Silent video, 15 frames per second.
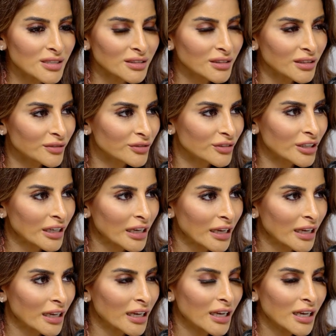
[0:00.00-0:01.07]

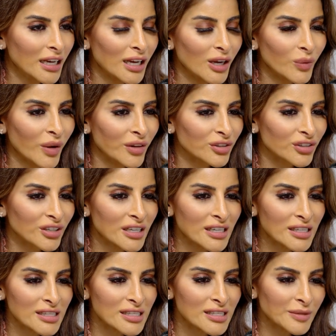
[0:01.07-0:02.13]
delivering, whether
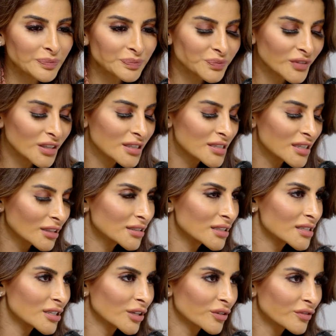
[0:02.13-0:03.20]
it's
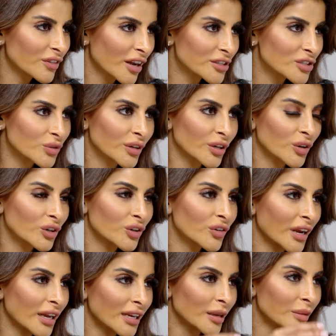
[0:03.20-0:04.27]
consultancy or advisory or
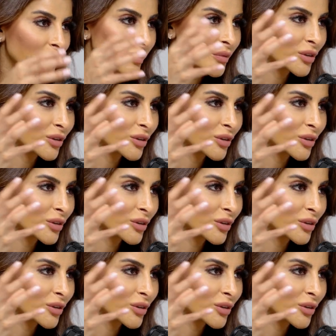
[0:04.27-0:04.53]
creating